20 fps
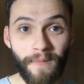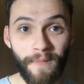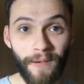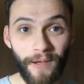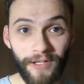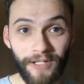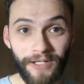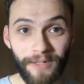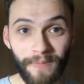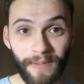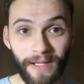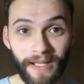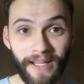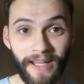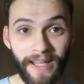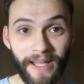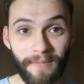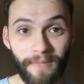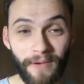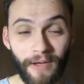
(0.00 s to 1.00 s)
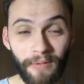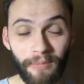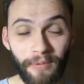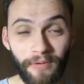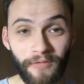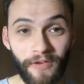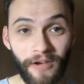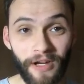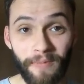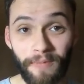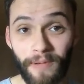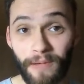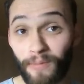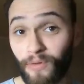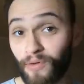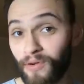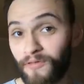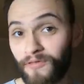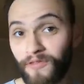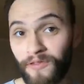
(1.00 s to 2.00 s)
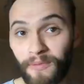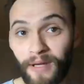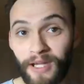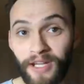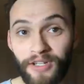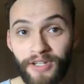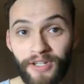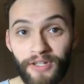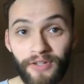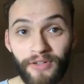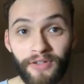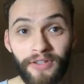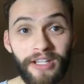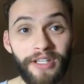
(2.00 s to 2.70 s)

Possibly it might provide a bit more information on